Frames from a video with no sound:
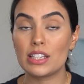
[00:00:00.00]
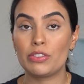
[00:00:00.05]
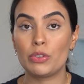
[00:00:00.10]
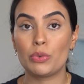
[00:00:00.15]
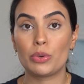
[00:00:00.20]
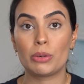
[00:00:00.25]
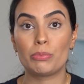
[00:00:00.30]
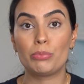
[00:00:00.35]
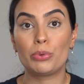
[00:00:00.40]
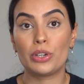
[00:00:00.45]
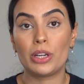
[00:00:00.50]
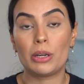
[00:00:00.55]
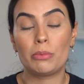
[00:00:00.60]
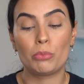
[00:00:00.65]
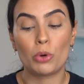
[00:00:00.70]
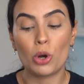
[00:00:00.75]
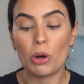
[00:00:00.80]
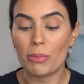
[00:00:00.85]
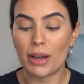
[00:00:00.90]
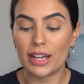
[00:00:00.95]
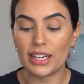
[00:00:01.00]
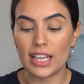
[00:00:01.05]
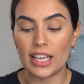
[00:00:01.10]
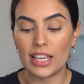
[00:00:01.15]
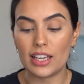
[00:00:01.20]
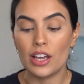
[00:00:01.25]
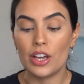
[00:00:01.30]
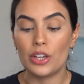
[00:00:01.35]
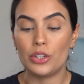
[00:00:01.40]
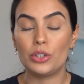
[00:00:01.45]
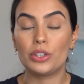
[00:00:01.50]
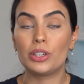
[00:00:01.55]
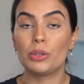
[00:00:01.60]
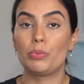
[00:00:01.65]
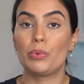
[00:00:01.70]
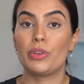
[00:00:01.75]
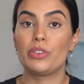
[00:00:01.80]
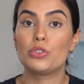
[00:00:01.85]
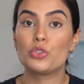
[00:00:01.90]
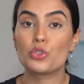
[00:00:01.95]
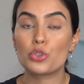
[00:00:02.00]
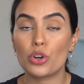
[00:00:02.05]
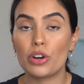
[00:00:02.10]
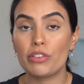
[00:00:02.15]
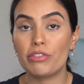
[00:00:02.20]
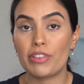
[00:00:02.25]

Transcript: If you want to put in more money, you can withdraw